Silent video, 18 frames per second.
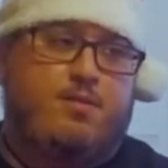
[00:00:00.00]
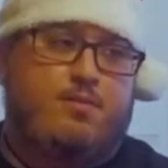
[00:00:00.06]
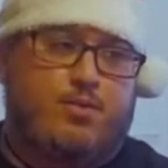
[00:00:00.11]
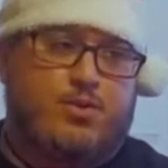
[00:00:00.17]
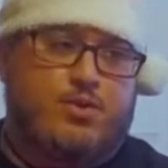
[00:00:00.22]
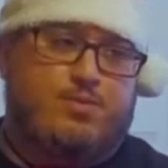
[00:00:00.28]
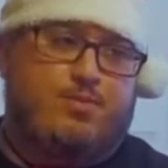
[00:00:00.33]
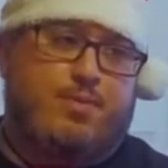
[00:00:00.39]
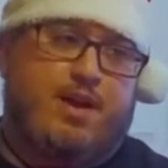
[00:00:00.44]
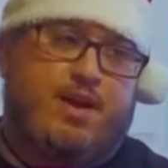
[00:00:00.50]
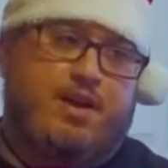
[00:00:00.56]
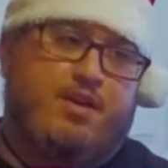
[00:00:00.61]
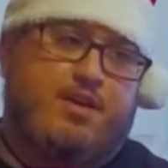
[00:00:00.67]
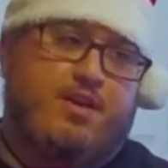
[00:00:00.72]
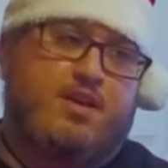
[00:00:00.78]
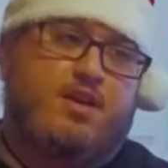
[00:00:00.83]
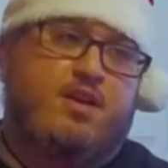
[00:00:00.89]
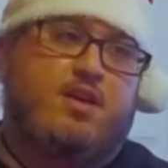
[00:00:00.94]
Bruce
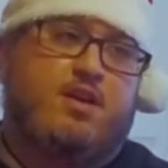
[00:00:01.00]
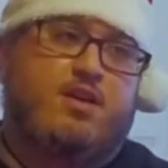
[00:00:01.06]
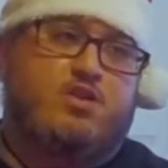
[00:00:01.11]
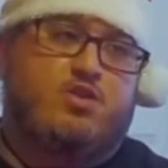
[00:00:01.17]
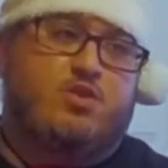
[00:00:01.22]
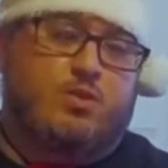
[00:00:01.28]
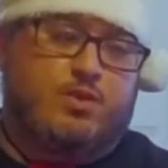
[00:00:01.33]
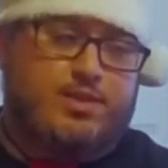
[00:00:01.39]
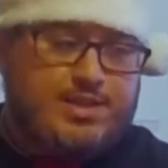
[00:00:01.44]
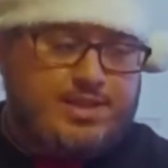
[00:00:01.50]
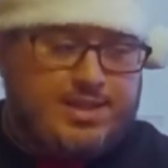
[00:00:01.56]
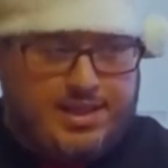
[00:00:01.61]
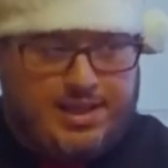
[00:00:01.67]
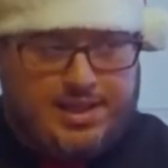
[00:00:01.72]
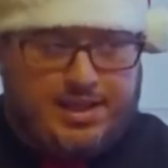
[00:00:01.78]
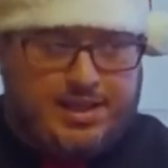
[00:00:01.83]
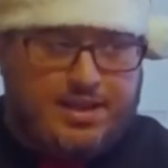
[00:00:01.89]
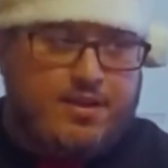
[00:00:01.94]
Banner to a
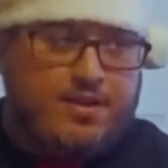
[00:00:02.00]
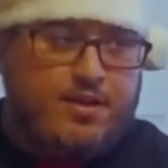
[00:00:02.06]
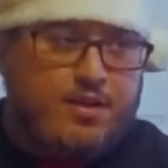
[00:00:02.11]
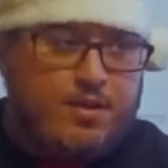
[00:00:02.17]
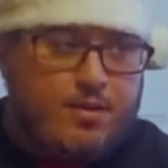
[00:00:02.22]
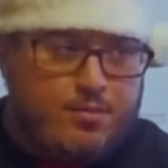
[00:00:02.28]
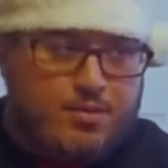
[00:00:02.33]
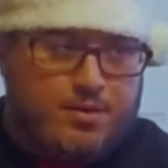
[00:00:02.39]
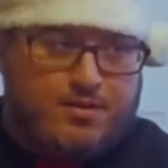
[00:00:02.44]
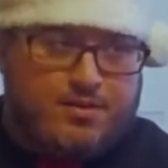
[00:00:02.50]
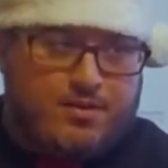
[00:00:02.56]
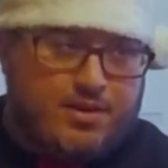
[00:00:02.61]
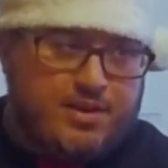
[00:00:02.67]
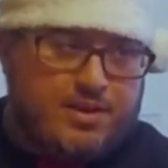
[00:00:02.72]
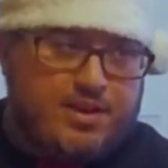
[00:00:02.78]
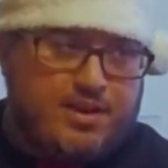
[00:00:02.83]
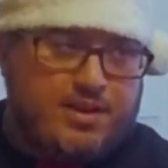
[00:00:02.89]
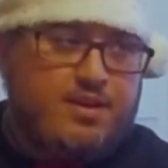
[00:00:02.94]
T
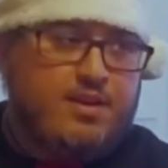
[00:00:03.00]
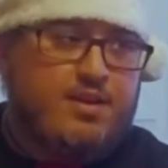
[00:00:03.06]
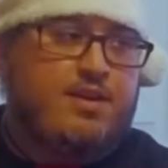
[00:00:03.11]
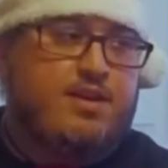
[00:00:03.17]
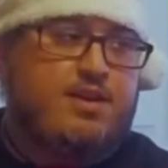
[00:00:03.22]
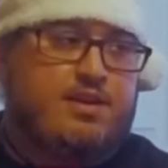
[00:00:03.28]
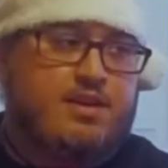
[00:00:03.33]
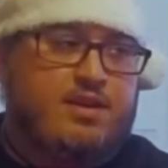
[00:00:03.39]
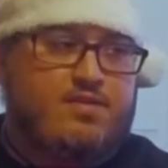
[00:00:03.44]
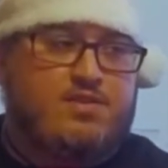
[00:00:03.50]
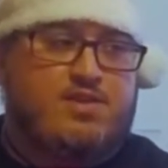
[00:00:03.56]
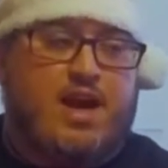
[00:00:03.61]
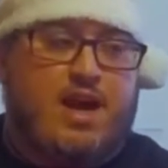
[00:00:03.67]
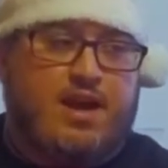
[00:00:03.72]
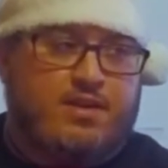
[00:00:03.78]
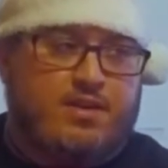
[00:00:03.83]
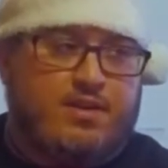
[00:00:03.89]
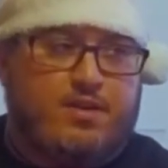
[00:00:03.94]
perfectly. Liv hmm.
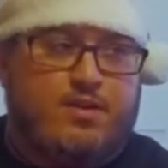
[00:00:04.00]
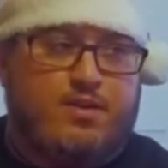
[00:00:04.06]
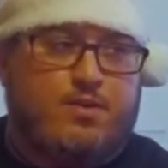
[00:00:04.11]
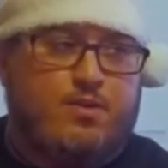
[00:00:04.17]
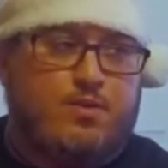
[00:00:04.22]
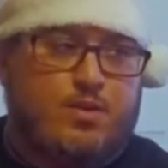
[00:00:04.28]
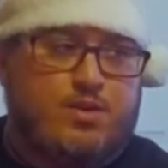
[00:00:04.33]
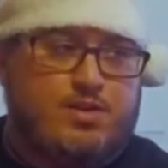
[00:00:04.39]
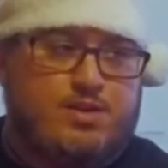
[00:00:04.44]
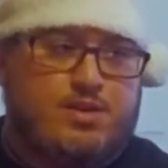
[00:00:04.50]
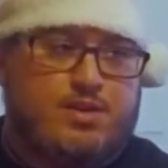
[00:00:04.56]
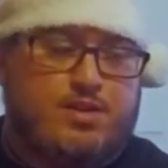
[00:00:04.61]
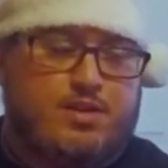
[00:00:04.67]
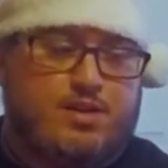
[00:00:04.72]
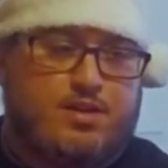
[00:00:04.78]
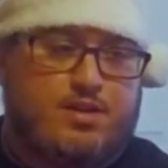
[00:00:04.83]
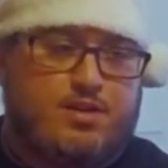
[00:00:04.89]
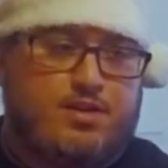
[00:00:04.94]
Tyler was
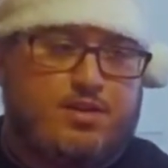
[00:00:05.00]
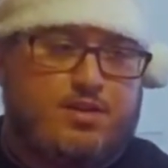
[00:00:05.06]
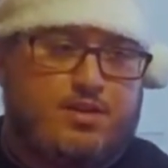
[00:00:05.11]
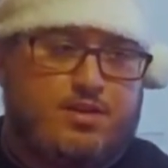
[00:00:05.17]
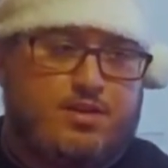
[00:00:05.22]
the